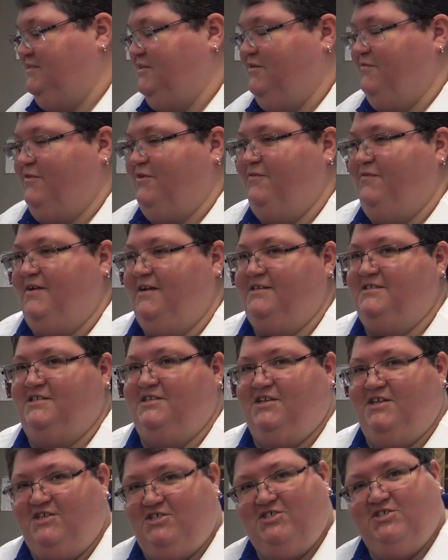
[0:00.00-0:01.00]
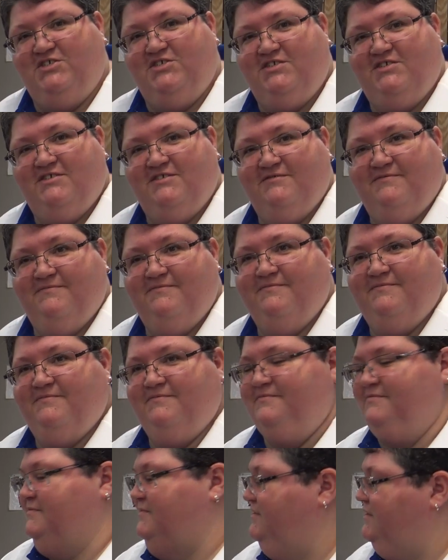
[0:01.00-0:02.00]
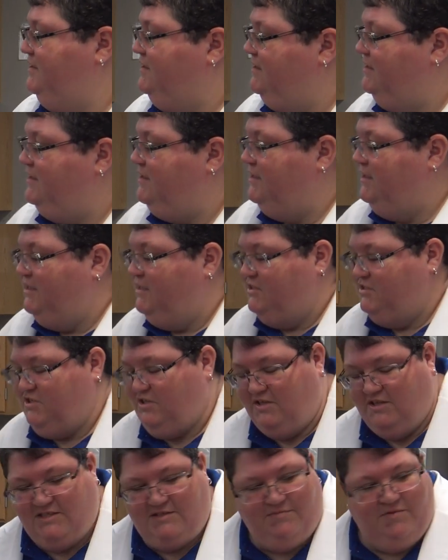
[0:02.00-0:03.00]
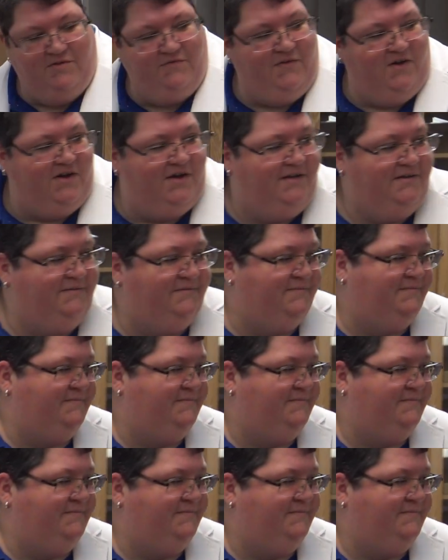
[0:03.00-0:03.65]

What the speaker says: of our vaccinations. So let's move on.